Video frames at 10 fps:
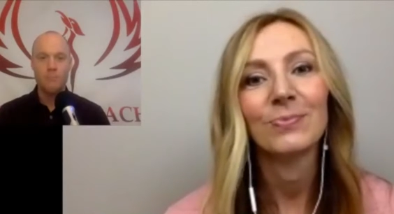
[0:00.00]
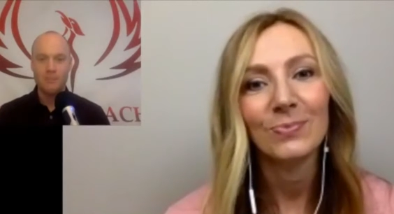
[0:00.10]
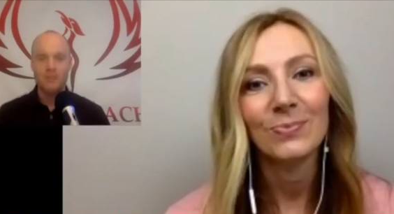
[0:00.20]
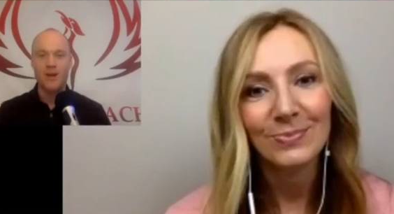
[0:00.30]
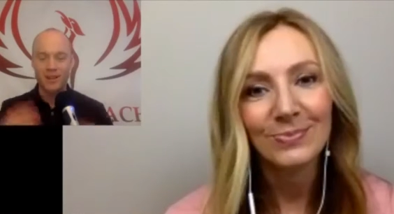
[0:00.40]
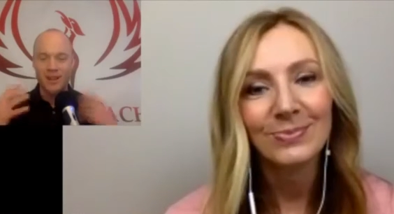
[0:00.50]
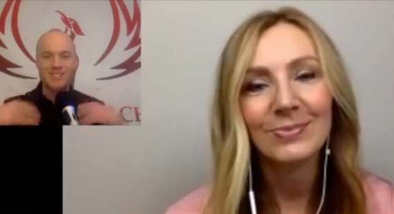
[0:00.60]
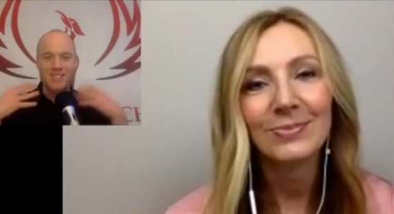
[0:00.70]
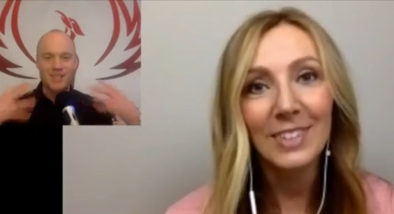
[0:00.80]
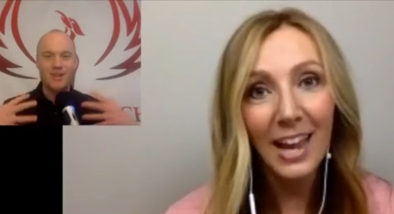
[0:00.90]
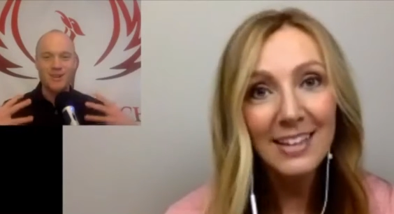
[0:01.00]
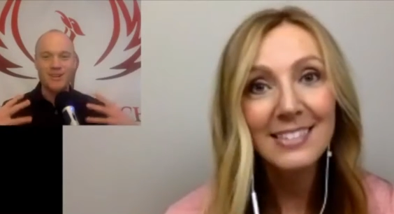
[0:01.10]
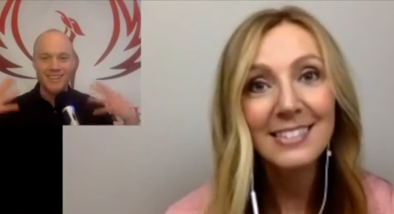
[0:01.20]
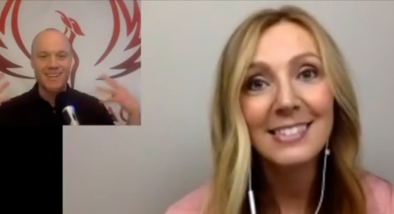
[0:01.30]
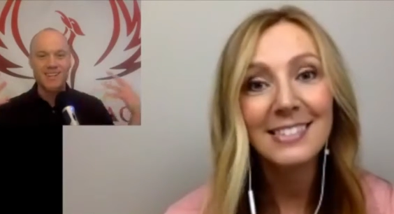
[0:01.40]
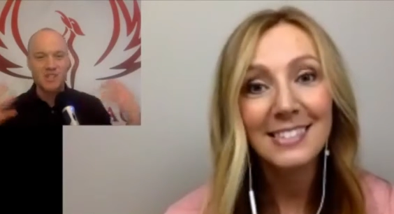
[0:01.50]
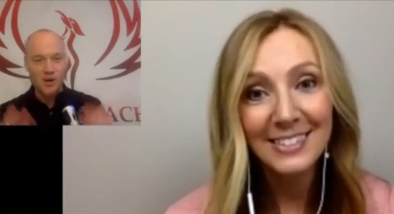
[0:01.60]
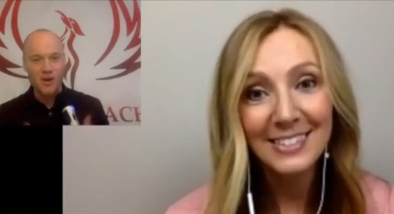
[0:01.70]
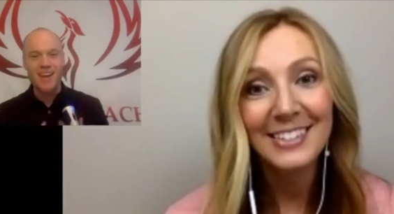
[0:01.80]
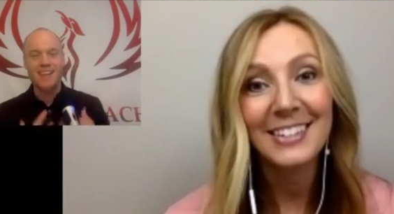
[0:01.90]
Speaker 1: You know, like chew and
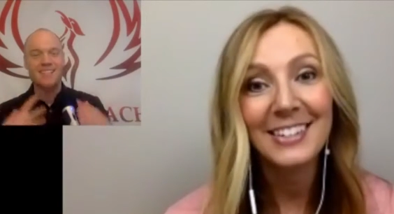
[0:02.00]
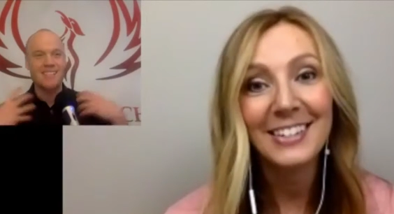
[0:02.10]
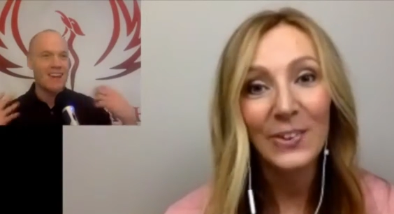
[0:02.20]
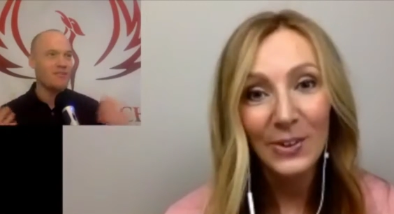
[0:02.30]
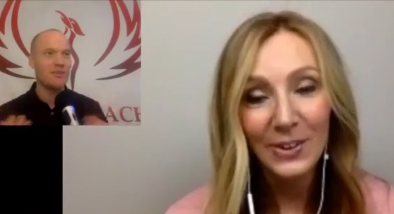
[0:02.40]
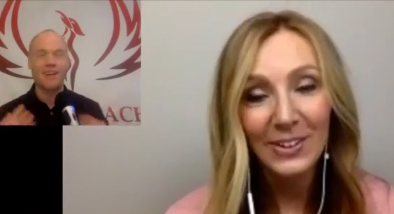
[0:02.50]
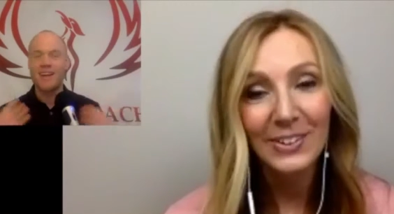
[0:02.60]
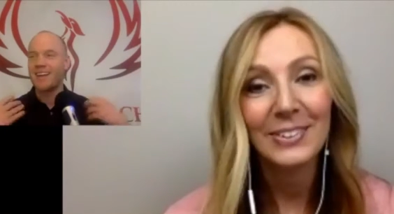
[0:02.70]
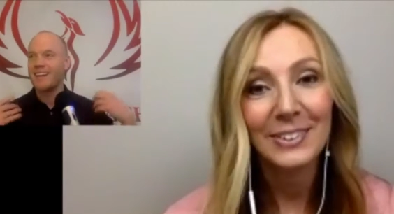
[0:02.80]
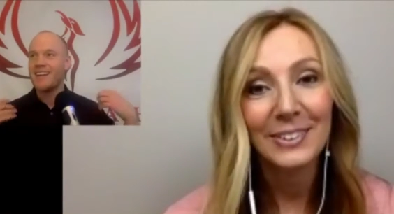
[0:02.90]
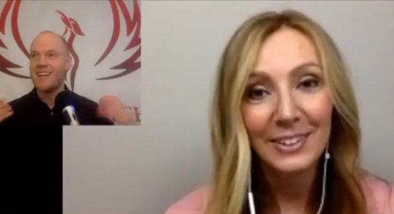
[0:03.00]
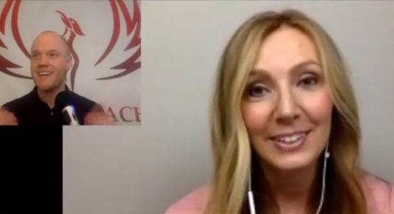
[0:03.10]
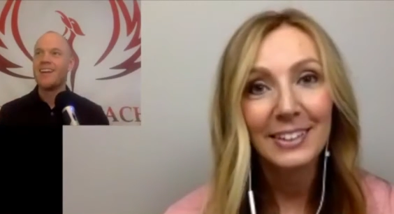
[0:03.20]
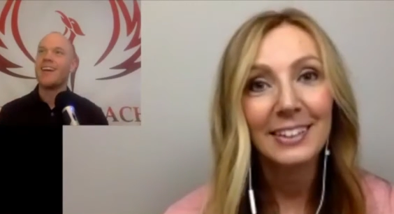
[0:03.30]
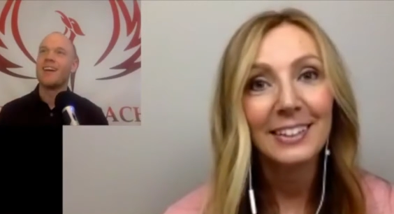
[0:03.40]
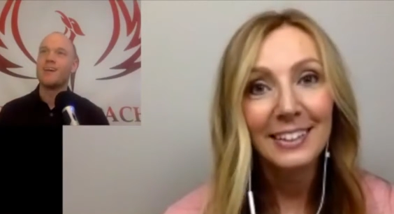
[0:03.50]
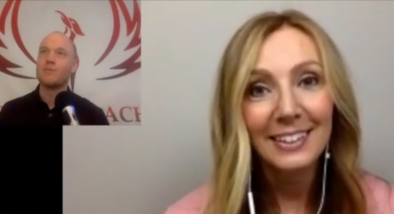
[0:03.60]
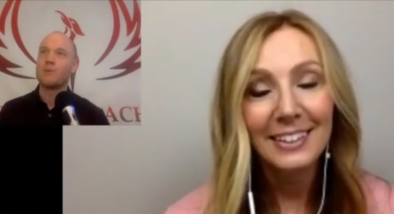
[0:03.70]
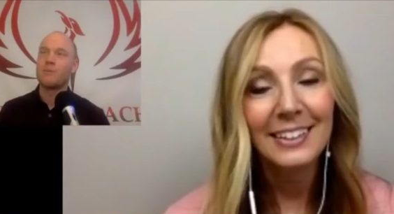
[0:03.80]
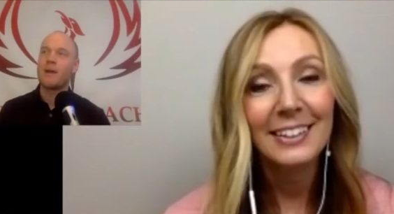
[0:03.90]
enjoy it and savor it and and
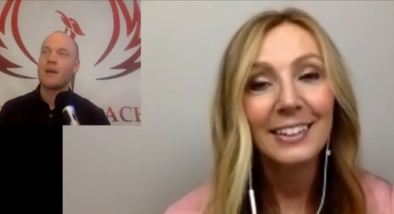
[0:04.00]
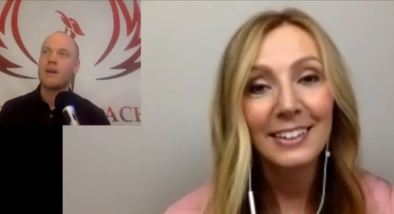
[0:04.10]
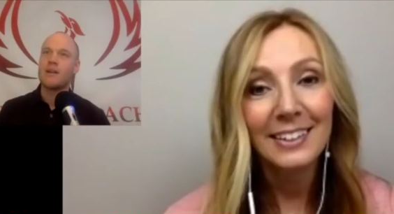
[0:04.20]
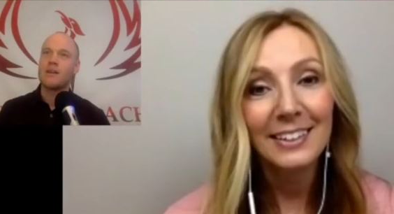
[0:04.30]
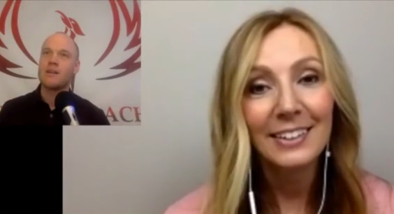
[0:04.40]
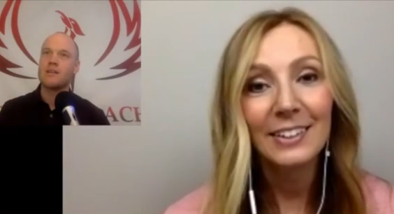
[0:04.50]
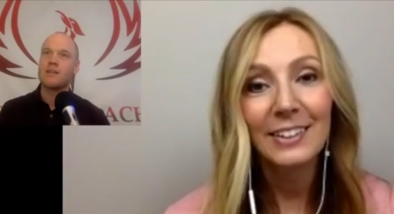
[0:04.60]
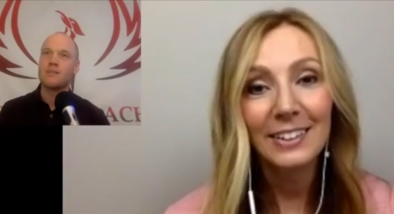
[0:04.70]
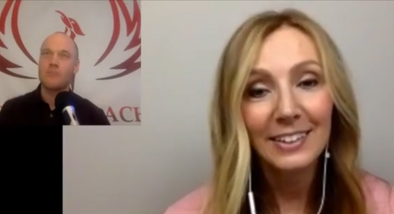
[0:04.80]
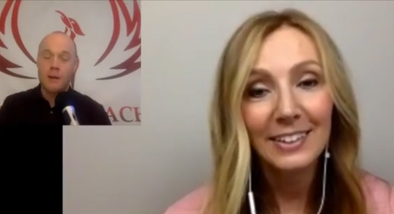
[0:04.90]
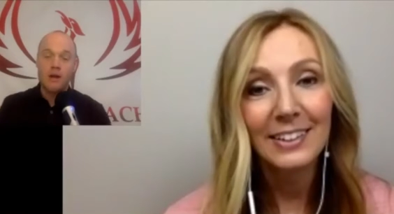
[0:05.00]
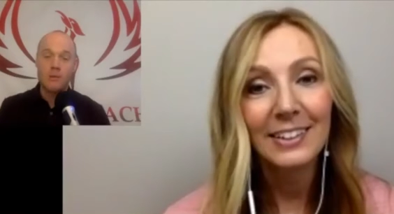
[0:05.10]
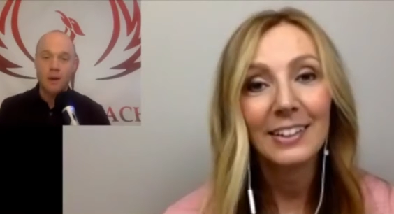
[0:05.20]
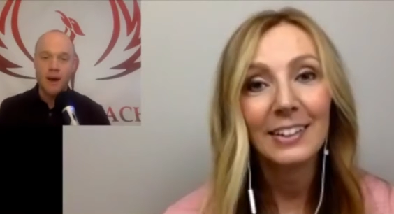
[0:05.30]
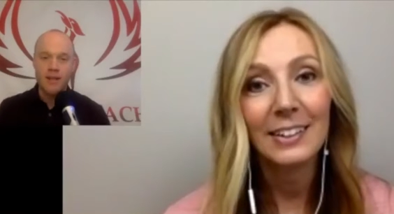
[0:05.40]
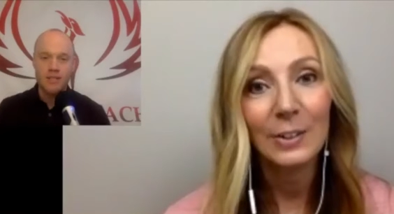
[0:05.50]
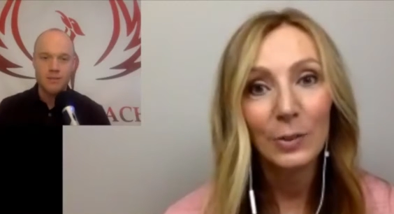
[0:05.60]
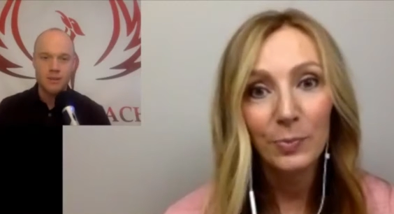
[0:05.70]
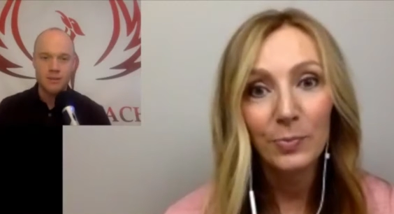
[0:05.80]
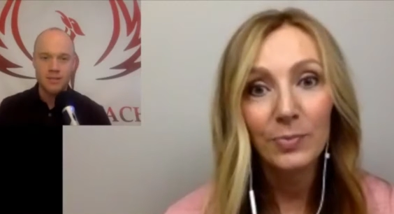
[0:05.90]
prepare and prepare your body to
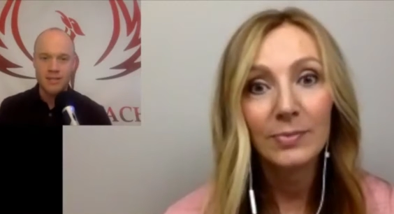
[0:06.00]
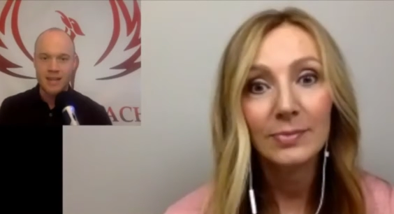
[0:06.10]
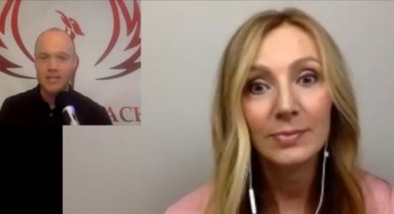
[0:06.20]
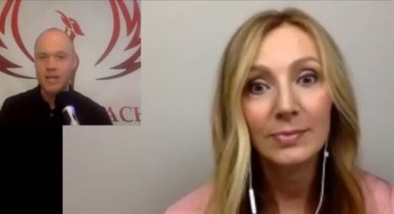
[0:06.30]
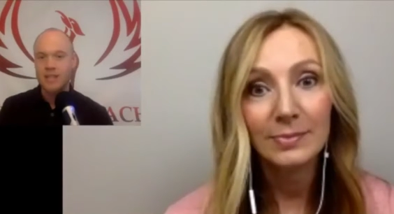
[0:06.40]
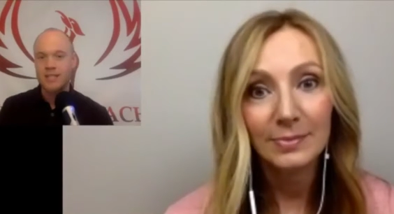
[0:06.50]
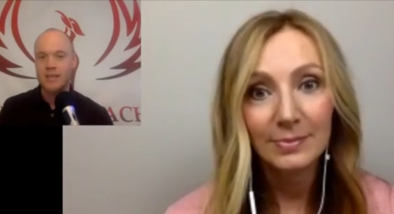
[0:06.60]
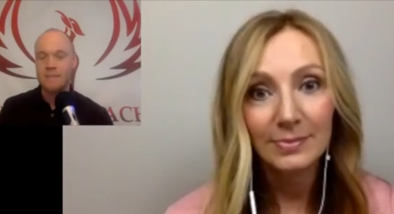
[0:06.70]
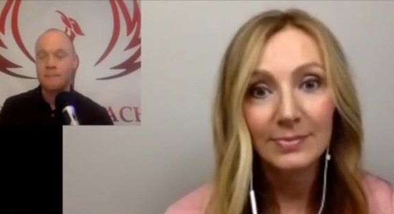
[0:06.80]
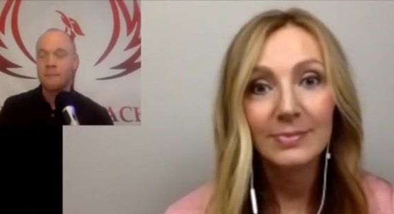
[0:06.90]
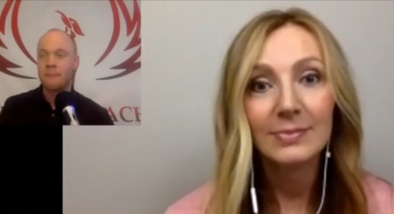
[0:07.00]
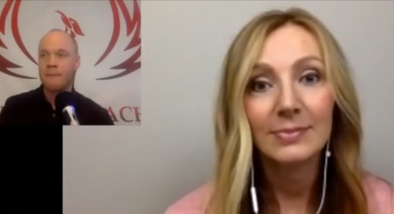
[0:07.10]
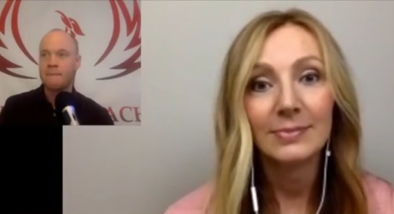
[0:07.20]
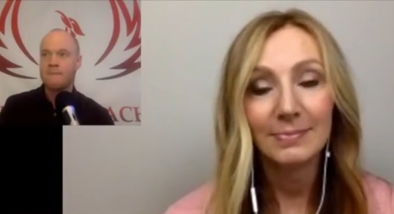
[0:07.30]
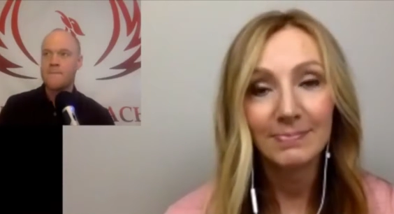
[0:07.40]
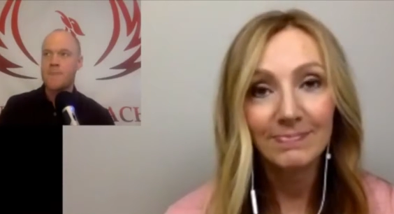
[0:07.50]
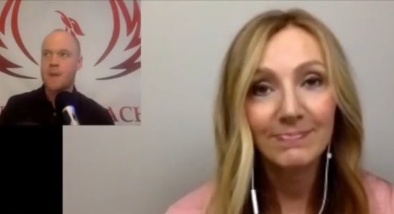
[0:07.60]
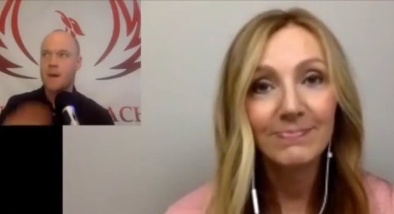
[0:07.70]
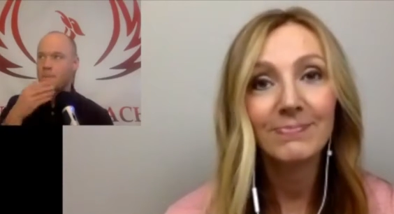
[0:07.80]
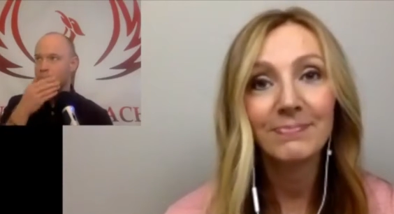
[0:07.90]
be able to digest it. Mm -hmm.
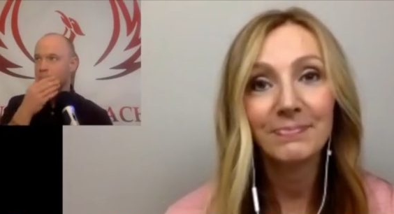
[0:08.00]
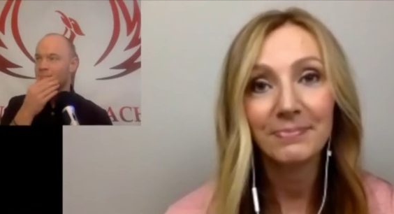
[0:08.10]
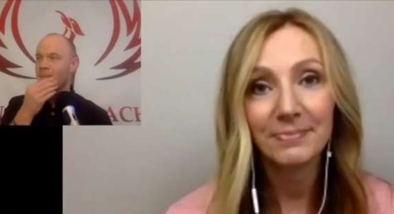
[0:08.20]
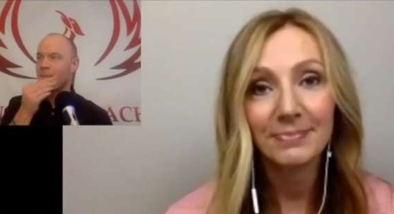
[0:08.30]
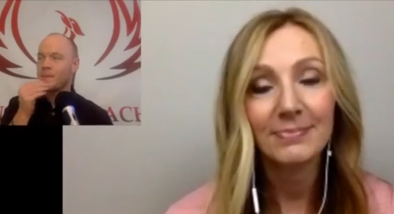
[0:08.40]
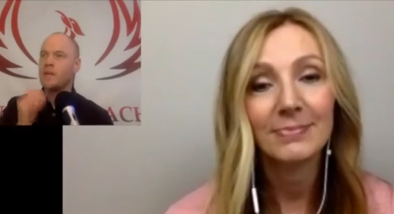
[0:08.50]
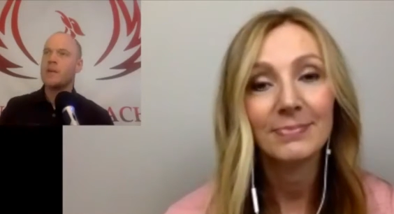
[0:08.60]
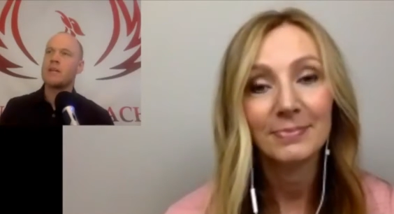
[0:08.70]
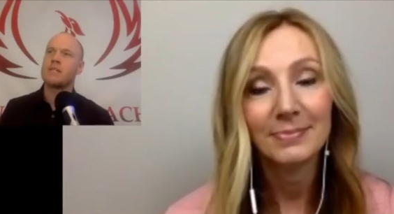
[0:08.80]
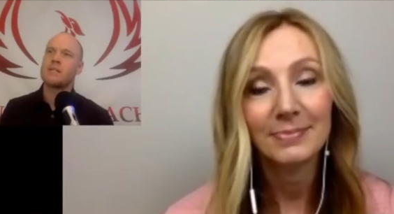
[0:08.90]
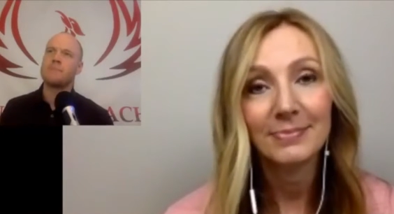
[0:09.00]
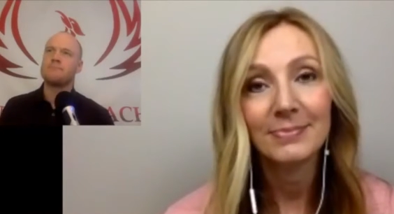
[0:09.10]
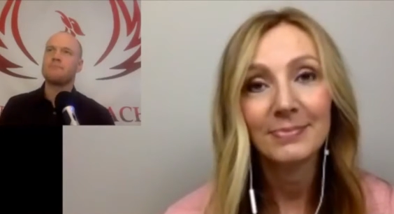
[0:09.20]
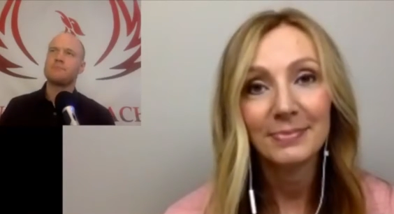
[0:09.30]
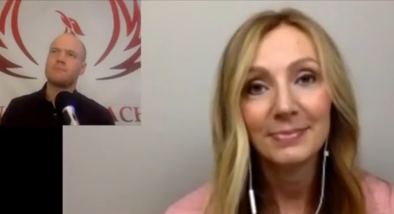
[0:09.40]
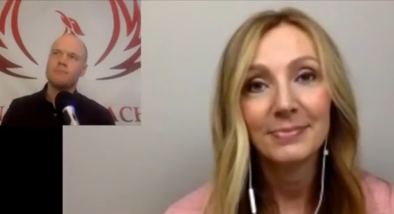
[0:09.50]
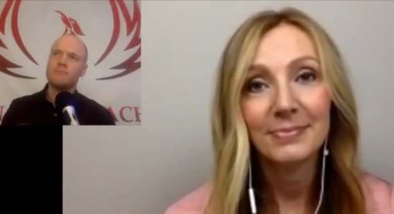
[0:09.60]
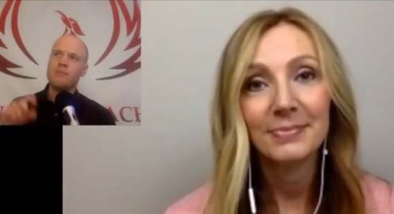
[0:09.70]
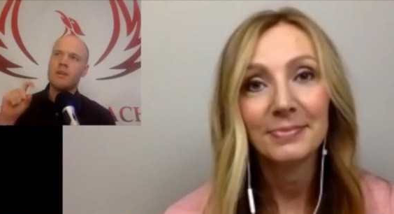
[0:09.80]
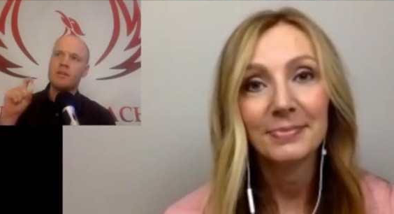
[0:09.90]
Um, I'm curious
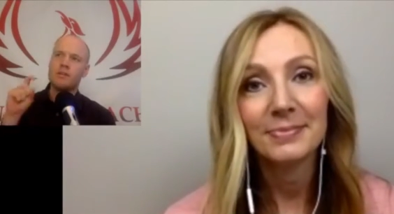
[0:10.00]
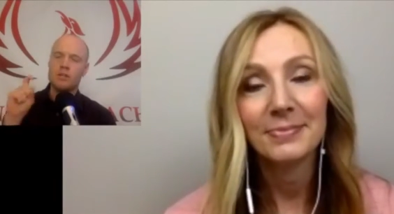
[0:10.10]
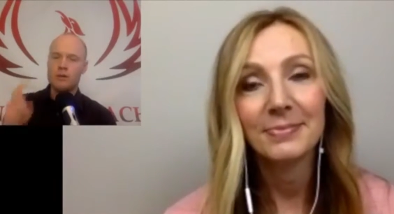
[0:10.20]
do you